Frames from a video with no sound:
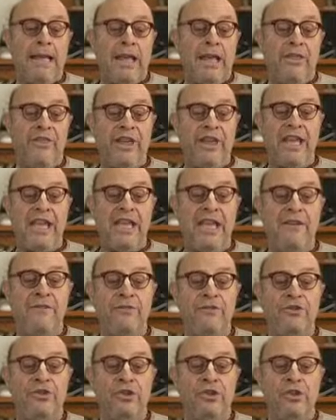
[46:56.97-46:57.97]

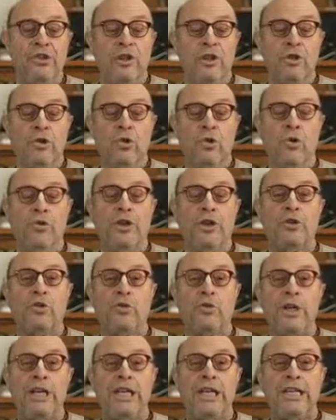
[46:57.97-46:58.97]
thieves, nor the
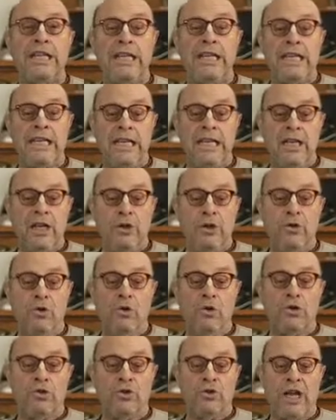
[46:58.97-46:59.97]
greedy,
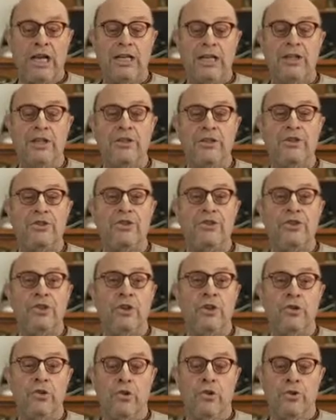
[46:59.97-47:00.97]
nor drunkards,
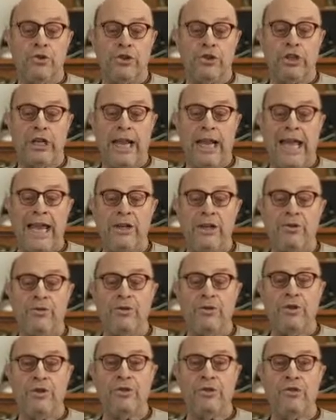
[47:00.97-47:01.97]
nor
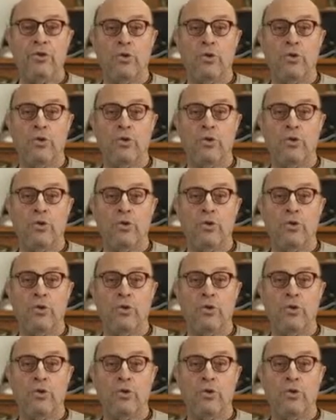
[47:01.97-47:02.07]
slanderers,